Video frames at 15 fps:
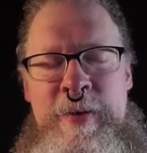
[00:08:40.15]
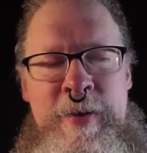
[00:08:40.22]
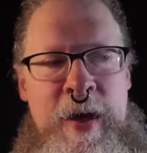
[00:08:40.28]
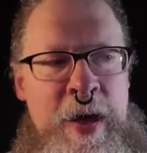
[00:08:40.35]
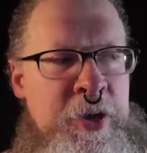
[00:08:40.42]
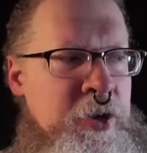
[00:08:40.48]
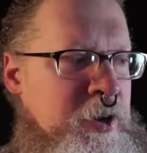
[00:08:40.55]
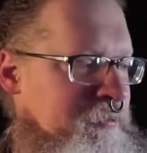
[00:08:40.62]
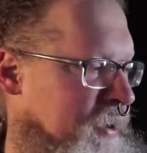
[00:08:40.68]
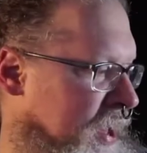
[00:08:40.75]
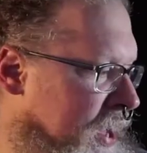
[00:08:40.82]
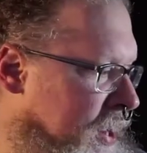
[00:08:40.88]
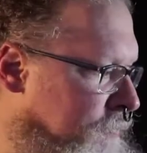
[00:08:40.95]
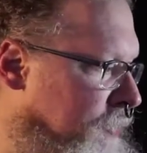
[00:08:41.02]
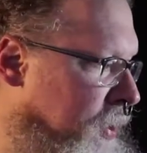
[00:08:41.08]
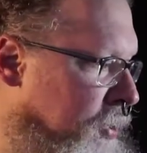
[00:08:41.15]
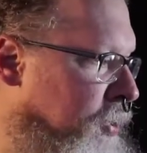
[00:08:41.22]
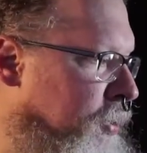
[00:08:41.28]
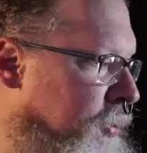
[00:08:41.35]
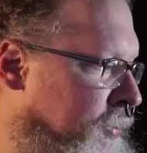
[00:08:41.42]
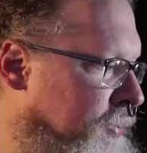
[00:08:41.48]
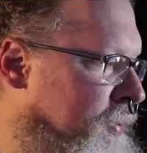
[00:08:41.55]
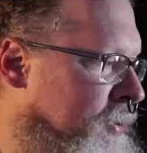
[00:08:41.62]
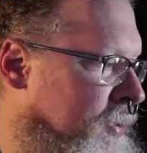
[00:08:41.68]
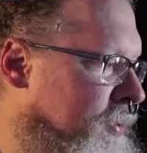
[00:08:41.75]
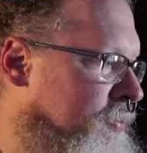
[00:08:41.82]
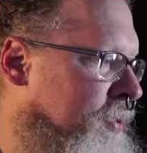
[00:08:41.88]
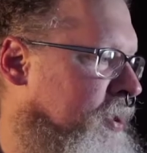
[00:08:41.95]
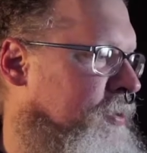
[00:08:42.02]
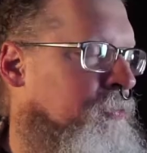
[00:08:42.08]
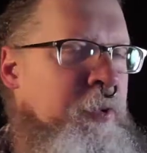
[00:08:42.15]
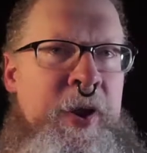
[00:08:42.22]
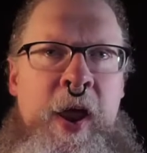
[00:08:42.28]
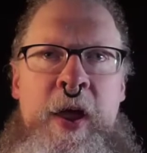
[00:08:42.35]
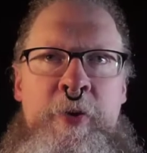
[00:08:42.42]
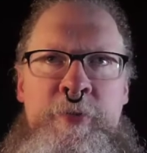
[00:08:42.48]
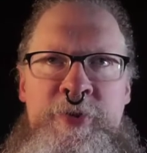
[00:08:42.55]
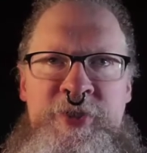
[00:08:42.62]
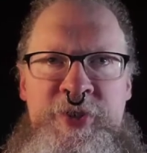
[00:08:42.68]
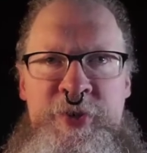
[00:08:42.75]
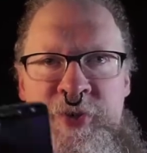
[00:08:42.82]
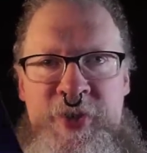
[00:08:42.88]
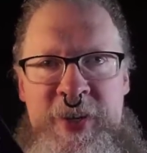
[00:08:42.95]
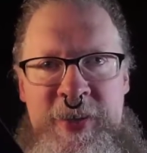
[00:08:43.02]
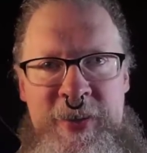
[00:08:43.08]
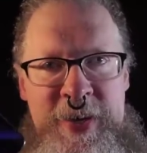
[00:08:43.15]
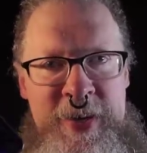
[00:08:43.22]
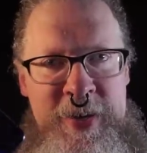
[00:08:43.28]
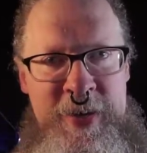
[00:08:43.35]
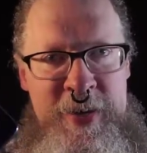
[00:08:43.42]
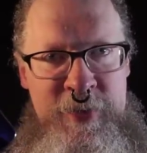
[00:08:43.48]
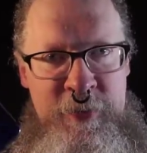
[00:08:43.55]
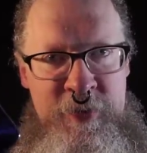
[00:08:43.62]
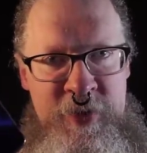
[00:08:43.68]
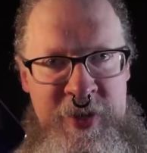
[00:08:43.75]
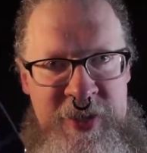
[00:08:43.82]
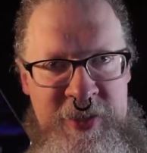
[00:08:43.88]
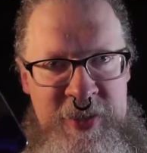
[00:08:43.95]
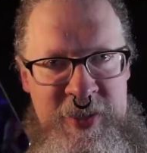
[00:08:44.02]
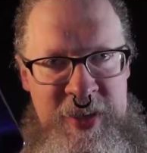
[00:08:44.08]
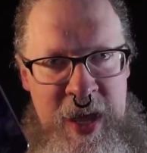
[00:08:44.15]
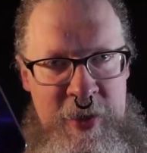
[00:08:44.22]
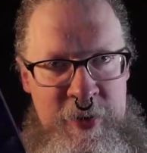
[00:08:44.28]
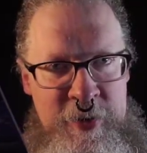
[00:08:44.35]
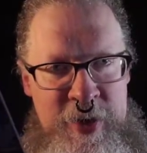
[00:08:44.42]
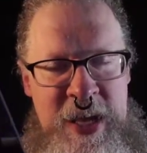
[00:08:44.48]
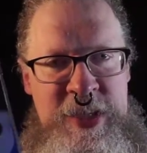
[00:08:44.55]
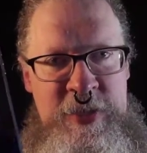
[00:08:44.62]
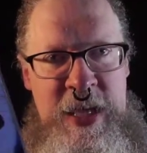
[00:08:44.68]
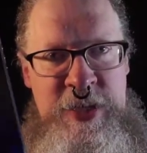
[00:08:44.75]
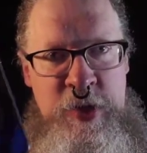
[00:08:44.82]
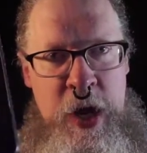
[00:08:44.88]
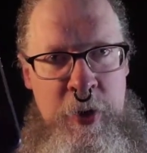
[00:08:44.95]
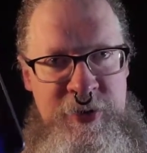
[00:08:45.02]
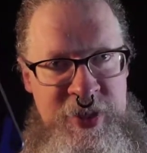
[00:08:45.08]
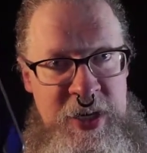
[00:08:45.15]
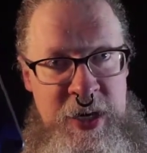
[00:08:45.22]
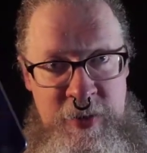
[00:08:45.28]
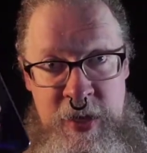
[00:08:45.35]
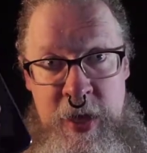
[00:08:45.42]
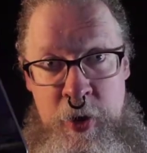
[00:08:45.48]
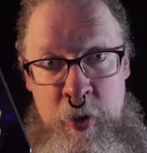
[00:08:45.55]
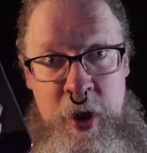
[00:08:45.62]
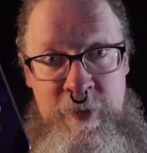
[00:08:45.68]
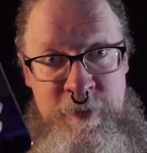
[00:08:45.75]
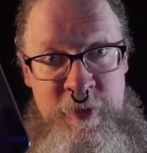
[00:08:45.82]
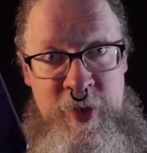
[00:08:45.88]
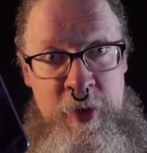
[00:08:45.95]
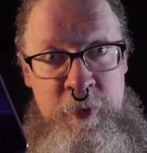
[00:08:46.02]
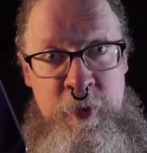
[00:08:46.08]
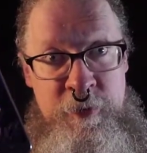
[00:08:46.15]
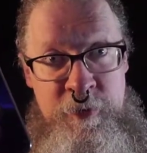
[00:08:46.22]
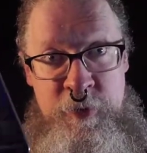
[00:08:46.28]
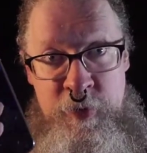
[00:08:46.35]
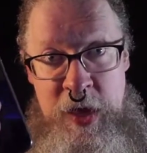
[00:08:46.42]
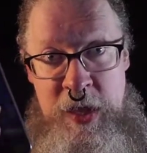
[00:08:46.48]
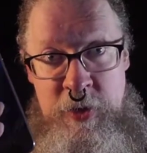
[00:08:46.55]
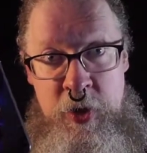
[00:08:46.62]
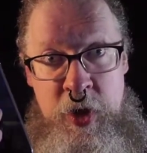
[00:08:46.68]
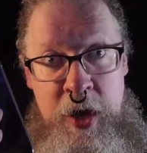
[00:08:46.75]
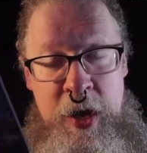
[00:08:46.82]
I could have had better than when I was using the uh, this to tether. That's that's how I was getting the internet for that for that long.